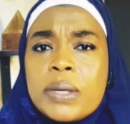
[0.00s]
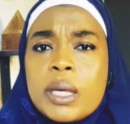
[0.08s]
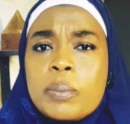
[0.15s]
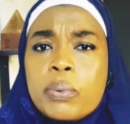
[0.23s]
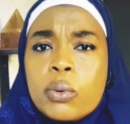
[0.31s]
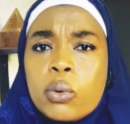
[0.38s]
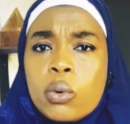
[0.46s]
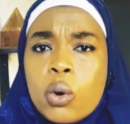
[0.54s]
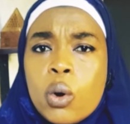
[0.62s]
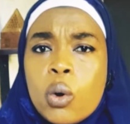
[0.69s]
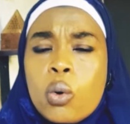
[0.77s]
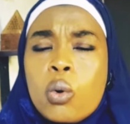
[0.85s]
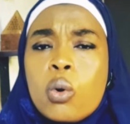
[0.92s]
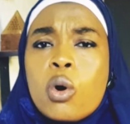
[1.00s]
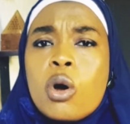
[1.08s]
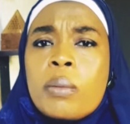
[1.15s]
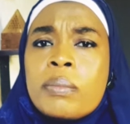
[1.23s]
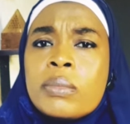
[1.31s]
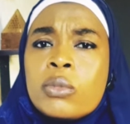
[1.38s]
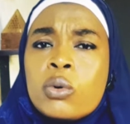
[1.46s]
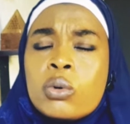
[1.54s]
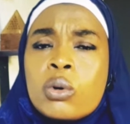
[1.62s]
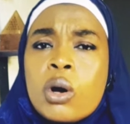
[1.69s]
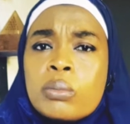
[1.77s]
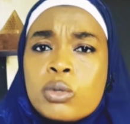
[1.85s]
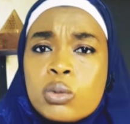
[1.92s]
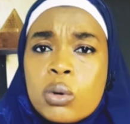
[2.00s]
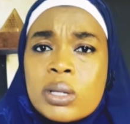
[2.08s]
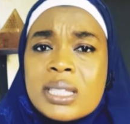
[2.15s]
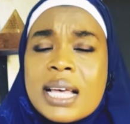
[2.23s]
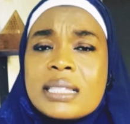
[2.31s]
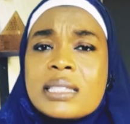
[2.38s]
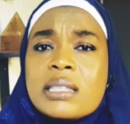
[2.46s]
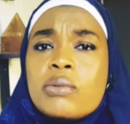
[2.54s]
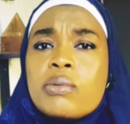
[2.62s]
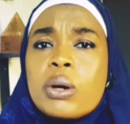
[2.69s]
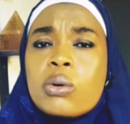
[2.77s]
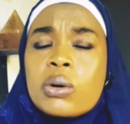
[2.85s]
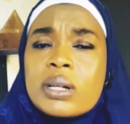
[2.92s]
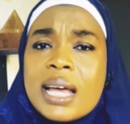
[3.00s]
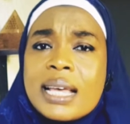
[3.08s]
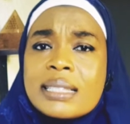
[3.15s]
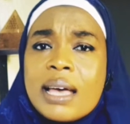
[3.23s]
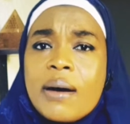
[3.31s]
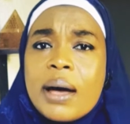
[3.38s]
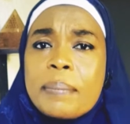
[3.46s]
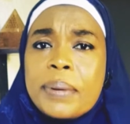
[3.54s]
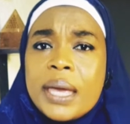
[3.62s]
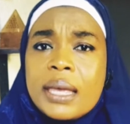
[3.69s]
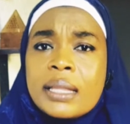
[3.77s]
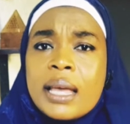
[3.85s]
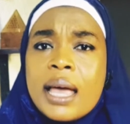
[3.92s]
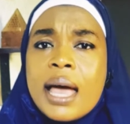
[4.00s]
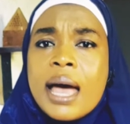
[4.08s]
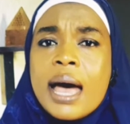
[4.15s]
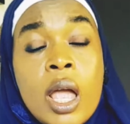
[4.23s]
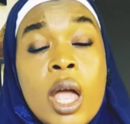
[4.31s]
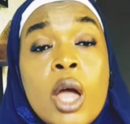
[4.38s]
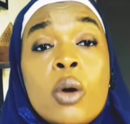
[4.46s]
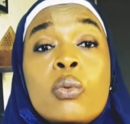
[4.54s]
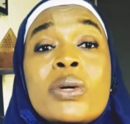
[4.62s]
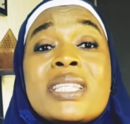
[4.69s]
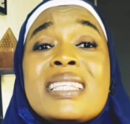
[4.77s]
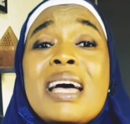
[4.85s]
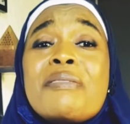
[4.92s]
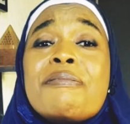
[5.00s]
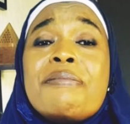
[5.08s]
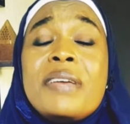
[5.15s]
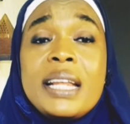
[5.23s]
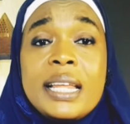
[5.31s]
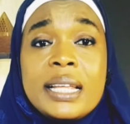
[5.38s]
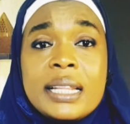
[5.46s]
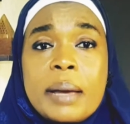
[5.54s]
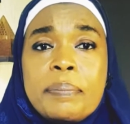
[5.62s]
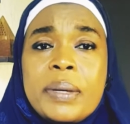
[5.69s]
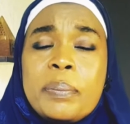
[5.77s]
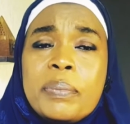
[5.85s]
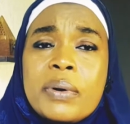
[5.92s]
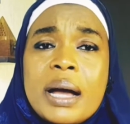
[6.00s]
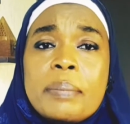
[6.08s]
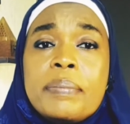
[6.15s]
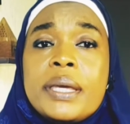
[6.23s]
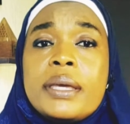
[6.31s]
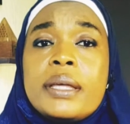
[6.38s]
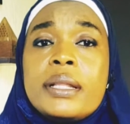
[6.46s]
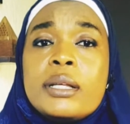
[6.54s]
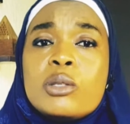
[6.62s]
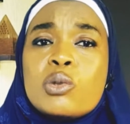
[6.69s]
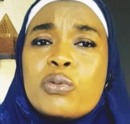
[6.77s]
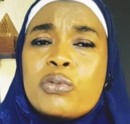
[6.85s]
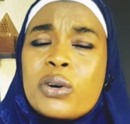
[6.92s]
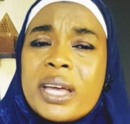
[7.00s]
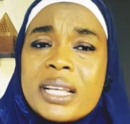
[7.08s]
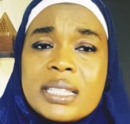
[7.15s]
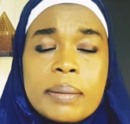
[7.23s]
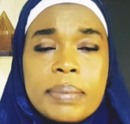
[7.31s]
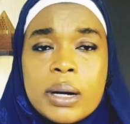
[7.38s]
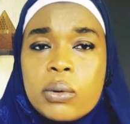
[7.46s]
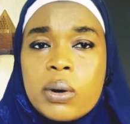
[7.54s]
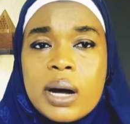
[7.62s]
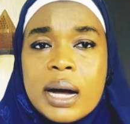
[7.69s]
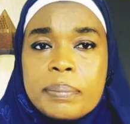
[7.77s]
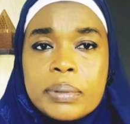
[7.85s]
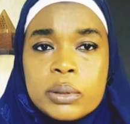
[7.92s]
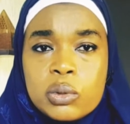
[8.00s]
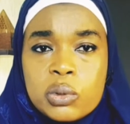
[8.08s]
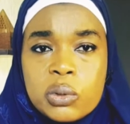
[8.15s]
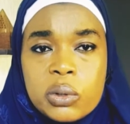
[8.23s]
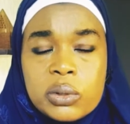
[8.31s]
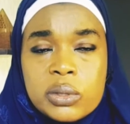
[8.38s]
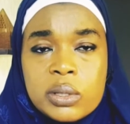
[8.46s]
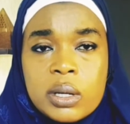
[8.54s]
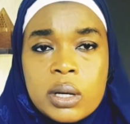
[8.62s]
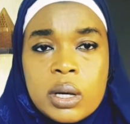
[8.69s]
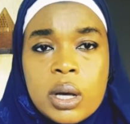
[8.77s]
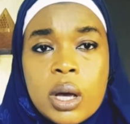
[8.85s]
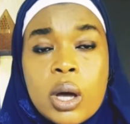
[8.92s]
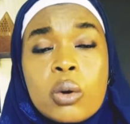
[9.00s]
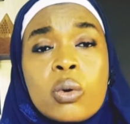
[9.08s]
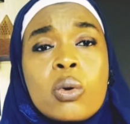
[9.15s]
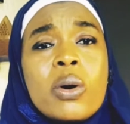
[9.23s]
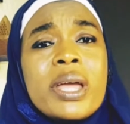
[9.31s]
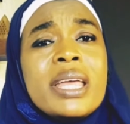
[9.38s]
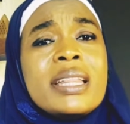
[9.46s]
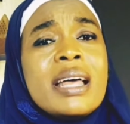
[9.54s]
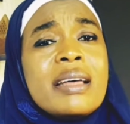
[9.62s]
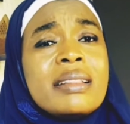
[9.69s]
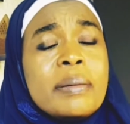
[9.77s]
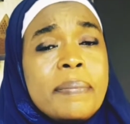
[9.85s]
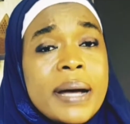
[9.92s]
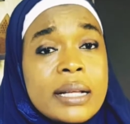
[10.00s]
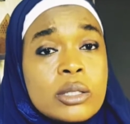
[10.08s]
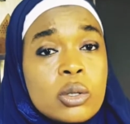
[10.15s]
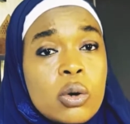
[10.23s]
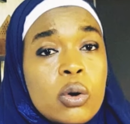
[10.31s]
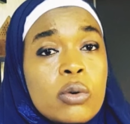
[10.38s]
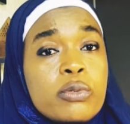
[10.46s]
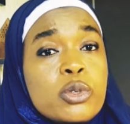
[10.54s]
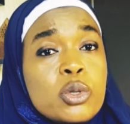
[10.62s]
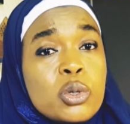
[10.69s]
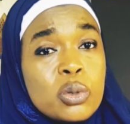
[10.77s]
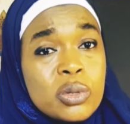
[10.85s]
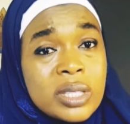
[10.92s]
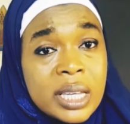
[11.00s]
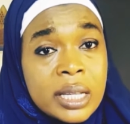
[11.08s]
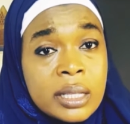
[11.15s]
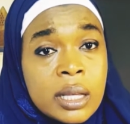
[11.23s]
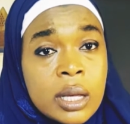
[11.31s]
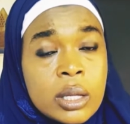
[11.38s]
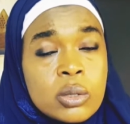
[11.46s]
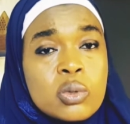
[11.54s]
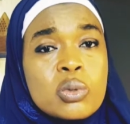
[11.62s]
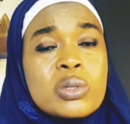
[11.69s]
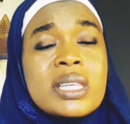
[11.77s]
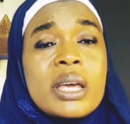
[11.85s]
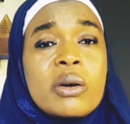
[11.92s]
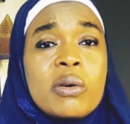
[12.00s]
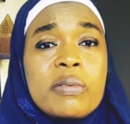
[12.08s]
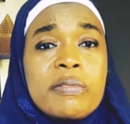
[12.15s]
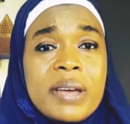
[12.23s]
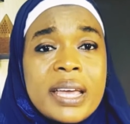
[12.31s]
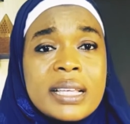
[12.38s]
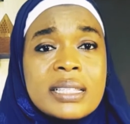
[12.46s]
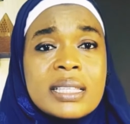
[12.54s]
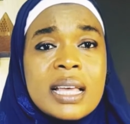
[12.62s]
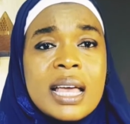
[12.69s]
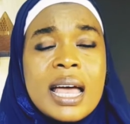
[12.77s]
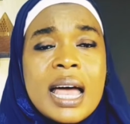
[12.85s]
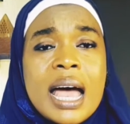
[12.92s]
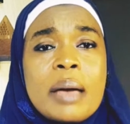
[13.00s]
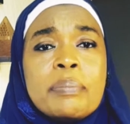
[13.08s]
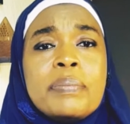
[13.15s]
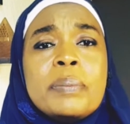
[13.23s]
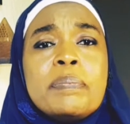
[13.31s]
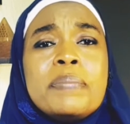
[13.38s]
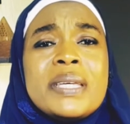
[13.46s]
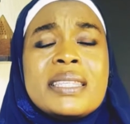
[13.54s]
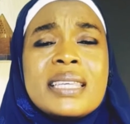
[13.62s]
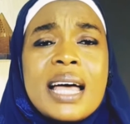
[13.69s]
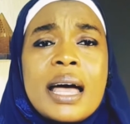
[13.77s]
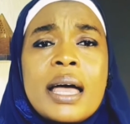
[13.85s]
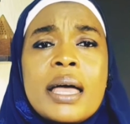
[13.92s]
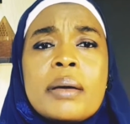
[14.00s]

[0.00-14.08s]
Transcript: people who come to us and still recognize our pain. We start feeling that people are beginning to forget about what happened to us. Going down the path of choosing to take offense and be bitter